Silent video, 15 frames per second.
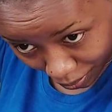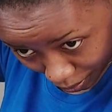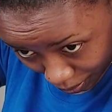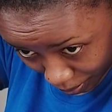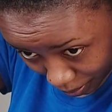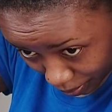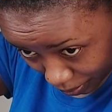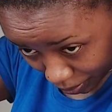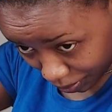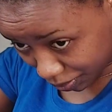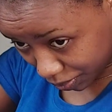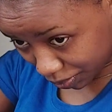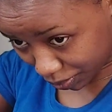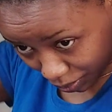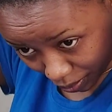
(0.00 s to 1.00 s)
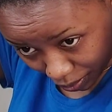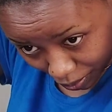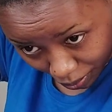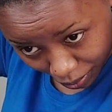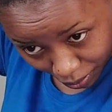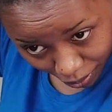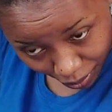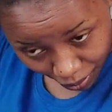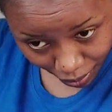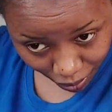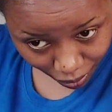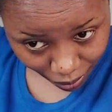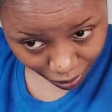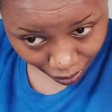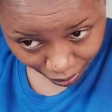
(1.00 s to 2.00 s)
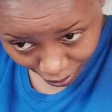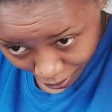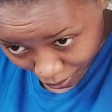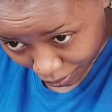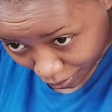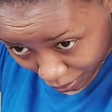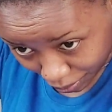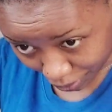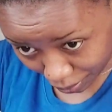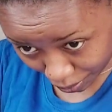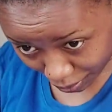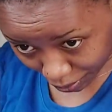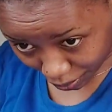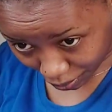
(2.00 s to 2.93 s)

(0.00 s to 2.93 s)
Then I put on my makeup, and guys,